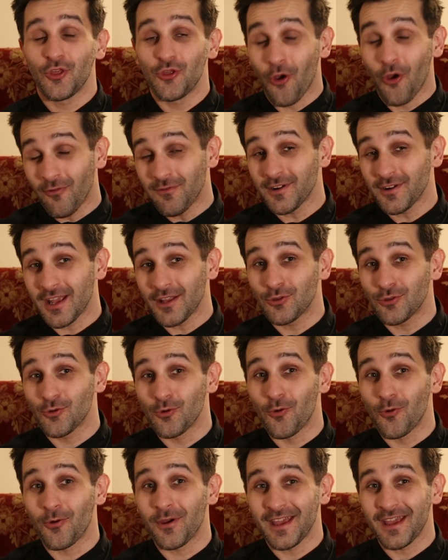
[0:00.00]
Don't forget
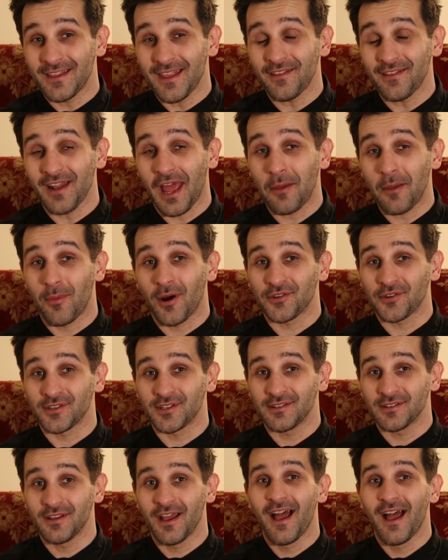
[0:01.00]
to hit that like
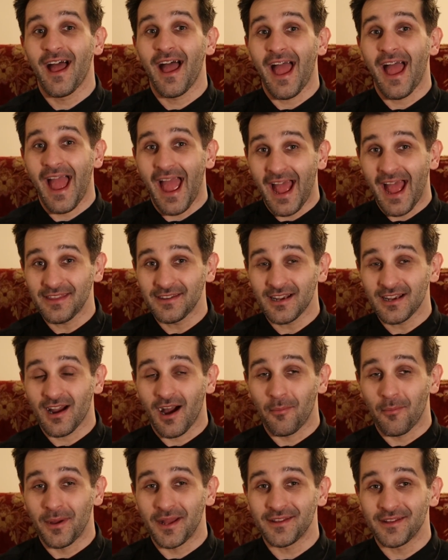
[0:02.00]
button, add a
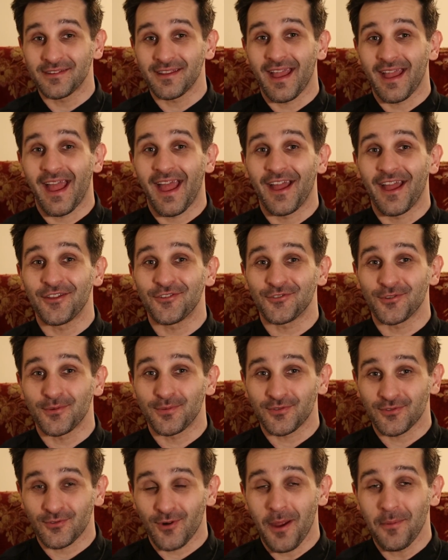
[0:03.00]
comment, and
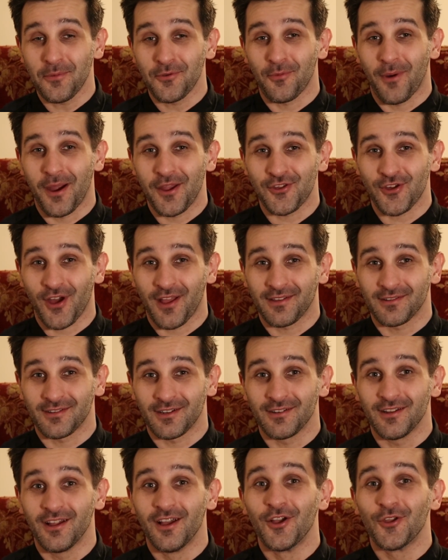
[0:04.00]
subscribe to my
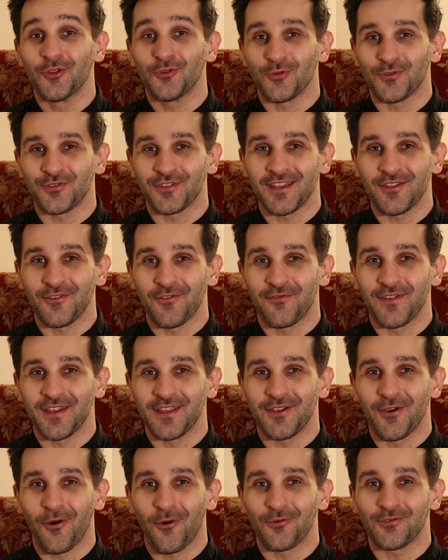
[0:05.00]
channel to see new
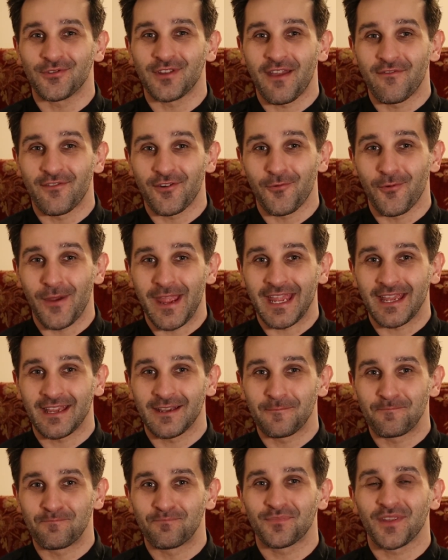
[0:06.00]
videos every week.
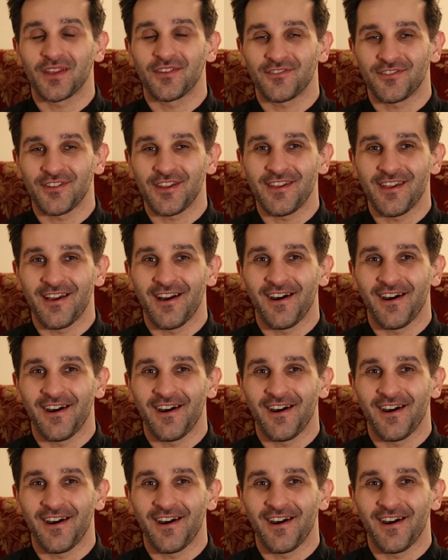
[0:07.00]
See